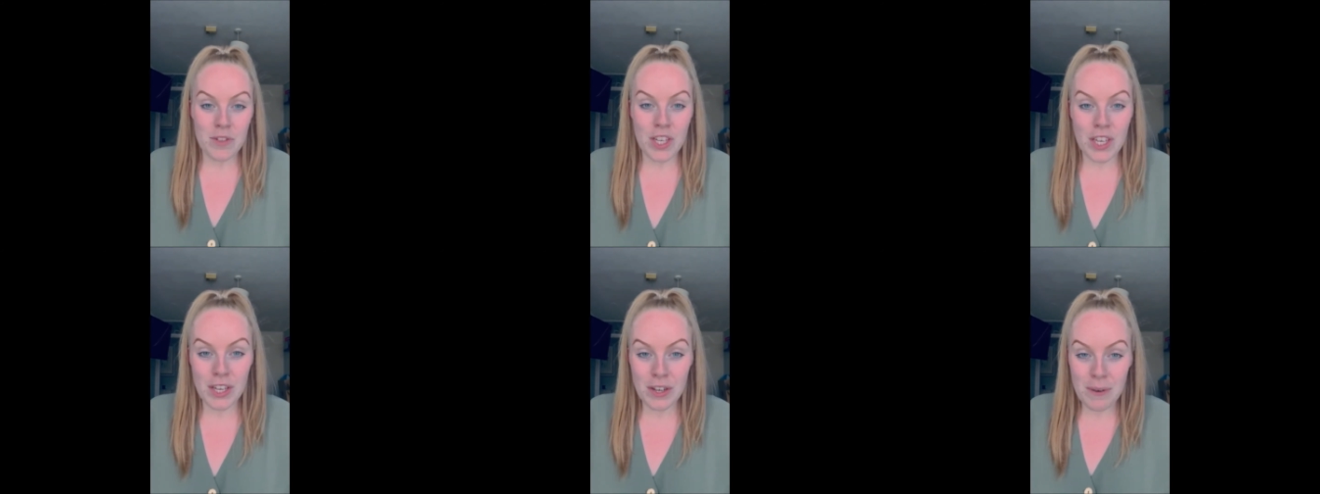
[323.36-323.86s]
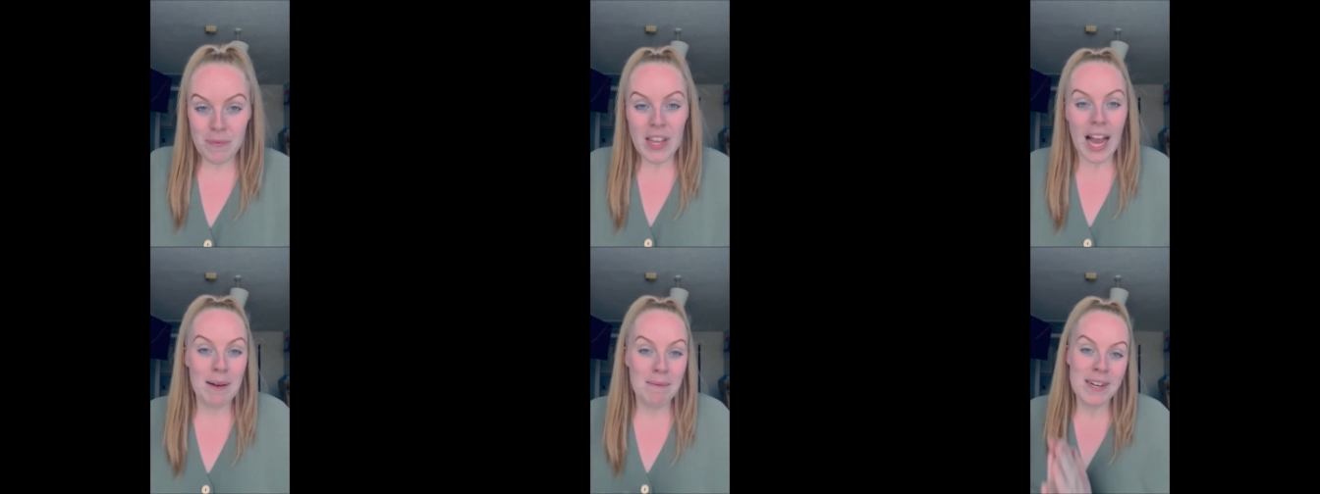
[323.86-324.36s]
to you.
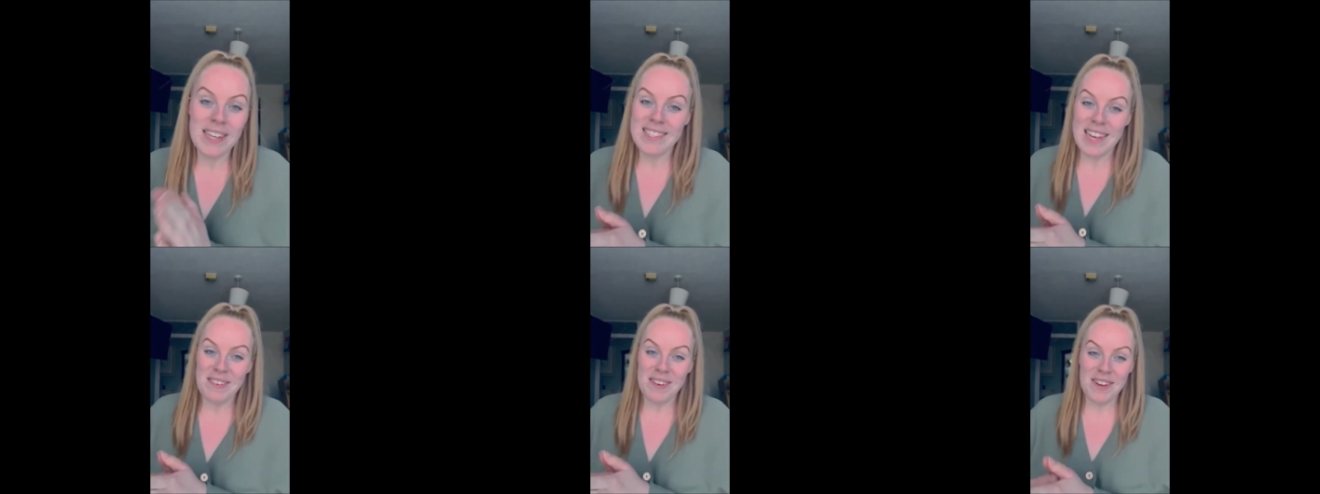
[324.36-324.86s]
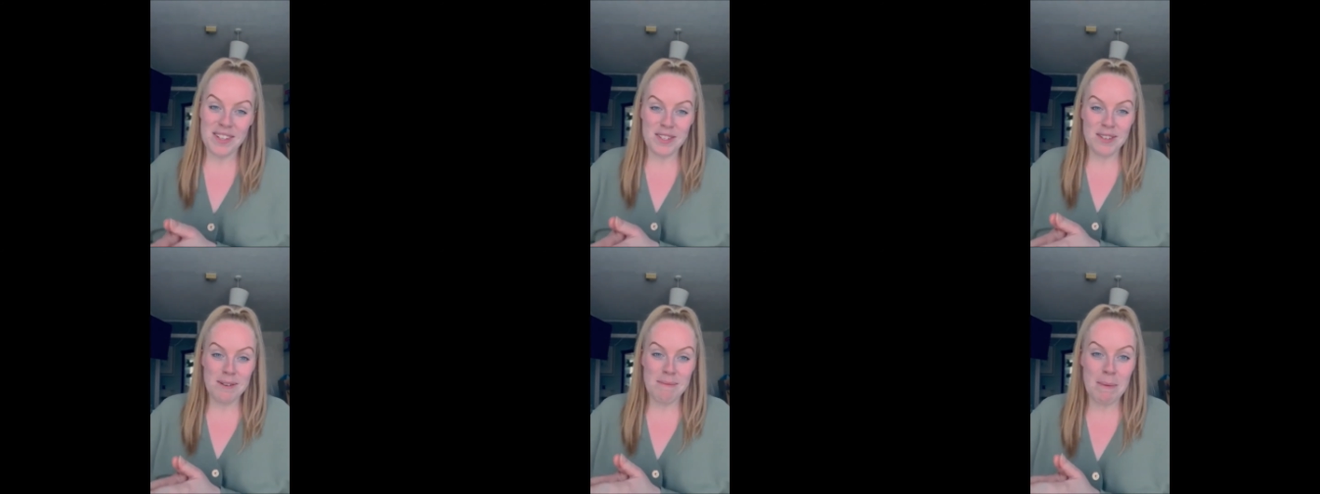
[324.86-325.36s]
And please, everyone,
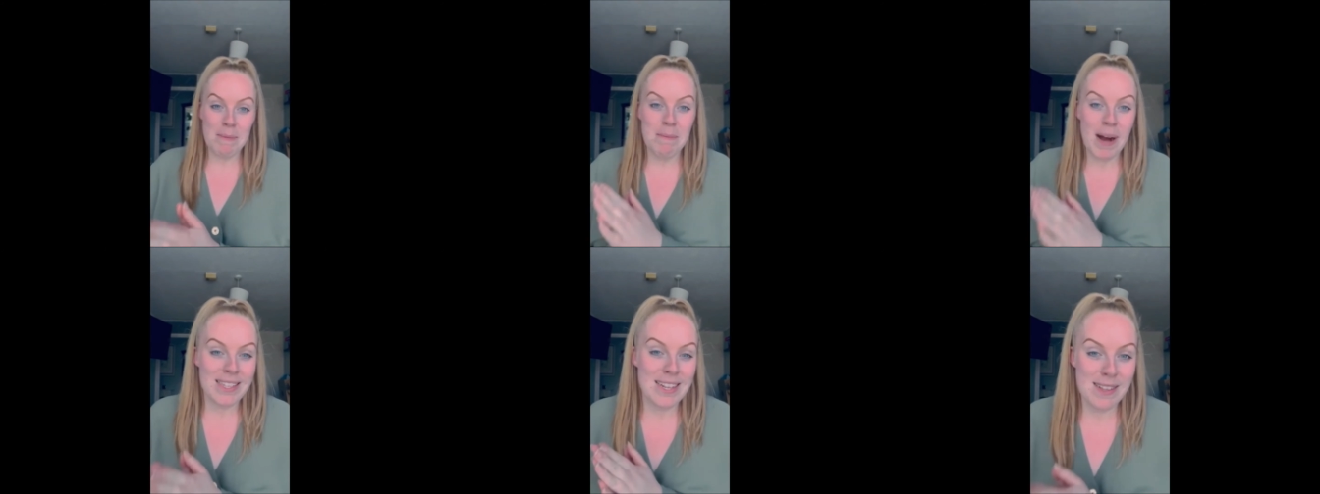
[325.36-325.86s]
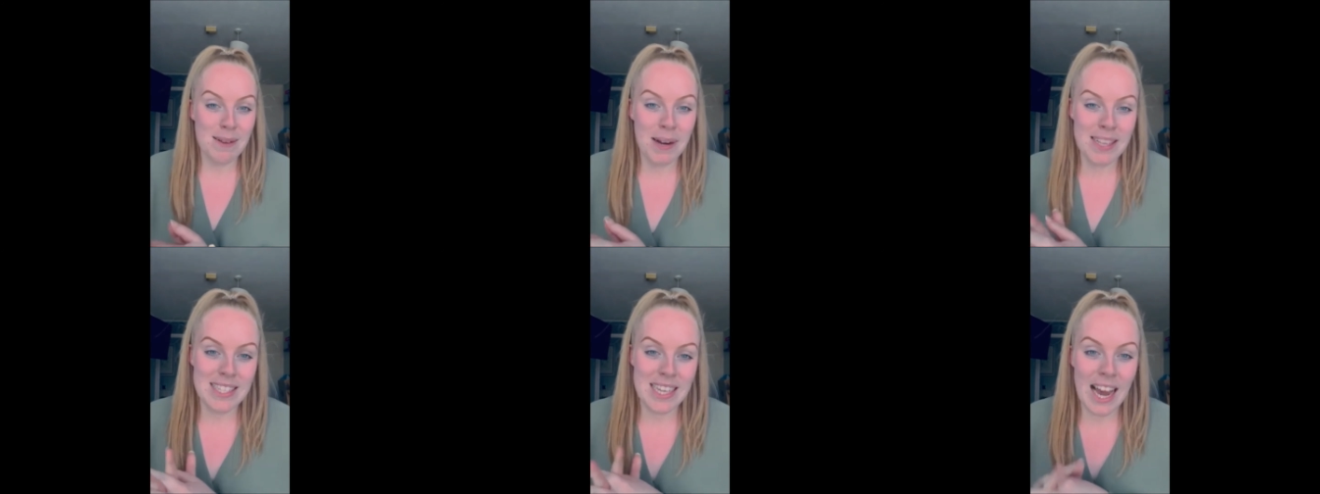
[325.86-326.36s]
do remember Battle of the
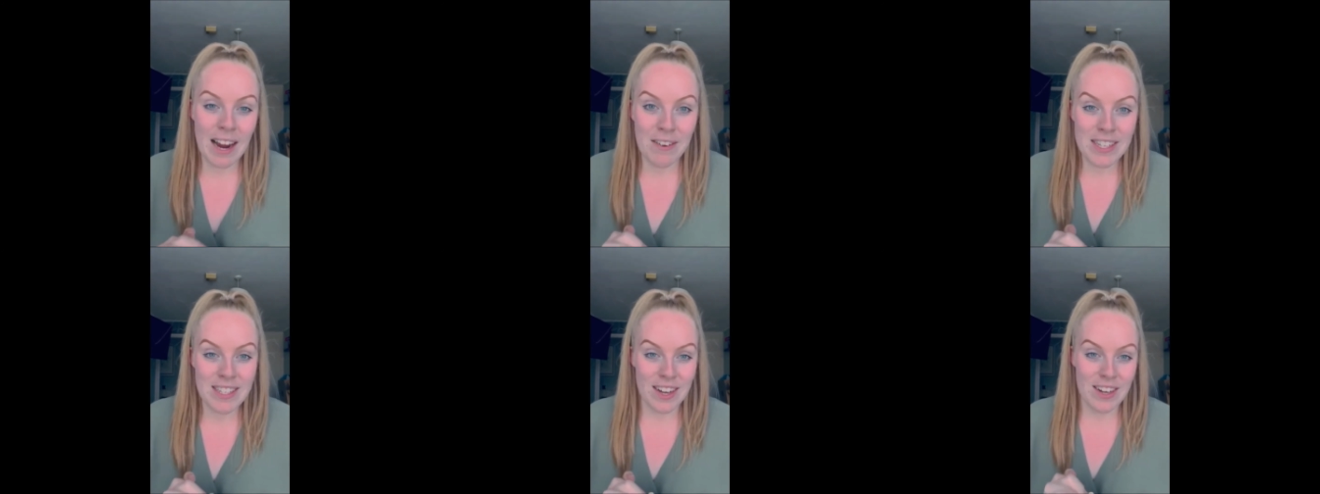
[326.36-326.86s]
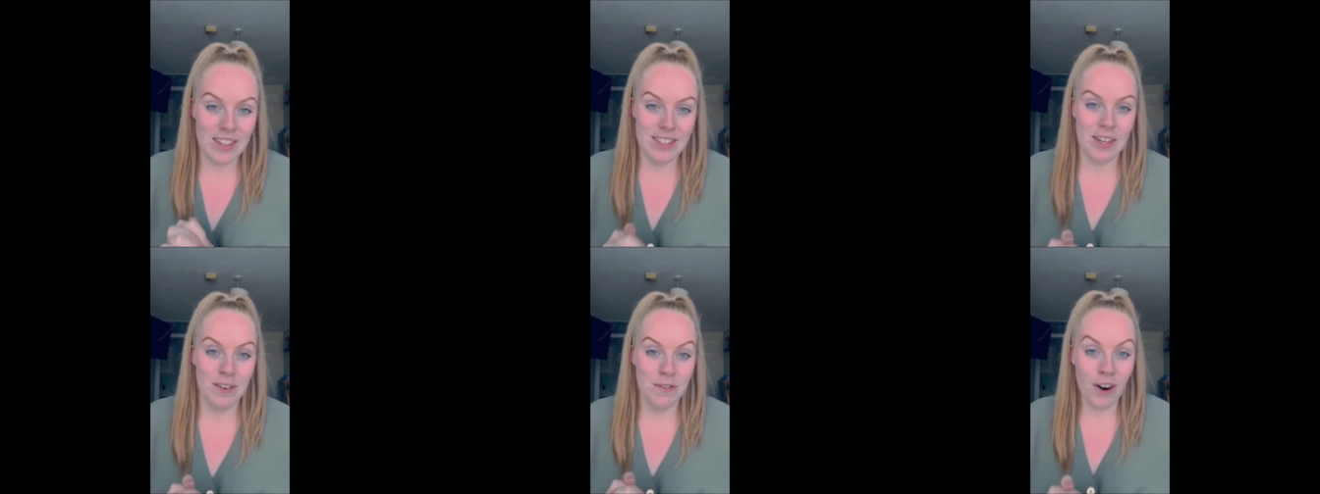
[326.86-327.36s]
Bands carries on
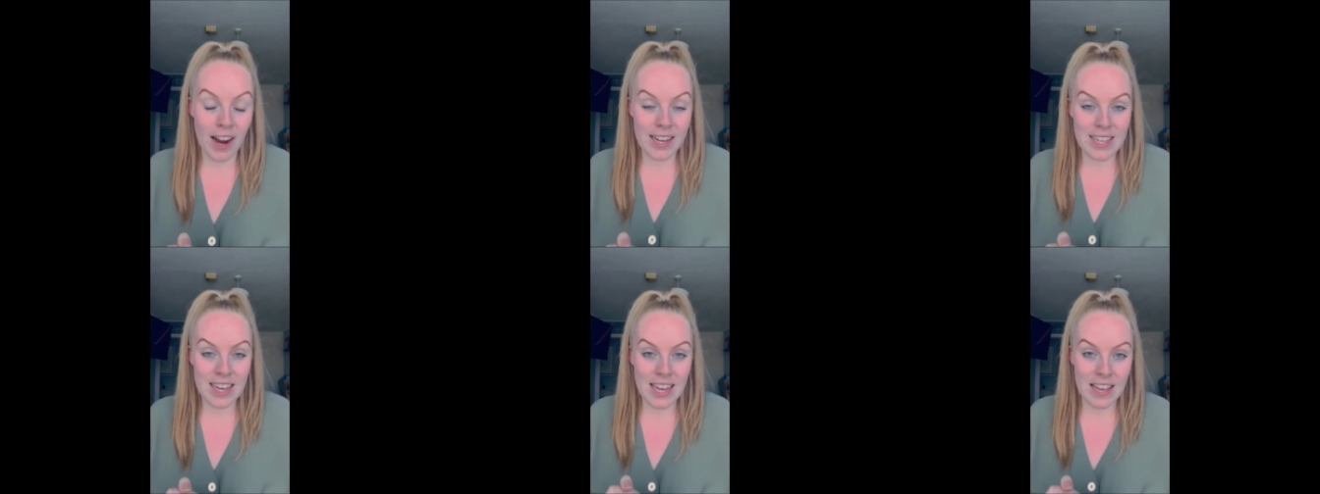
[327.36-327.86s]
until Friday.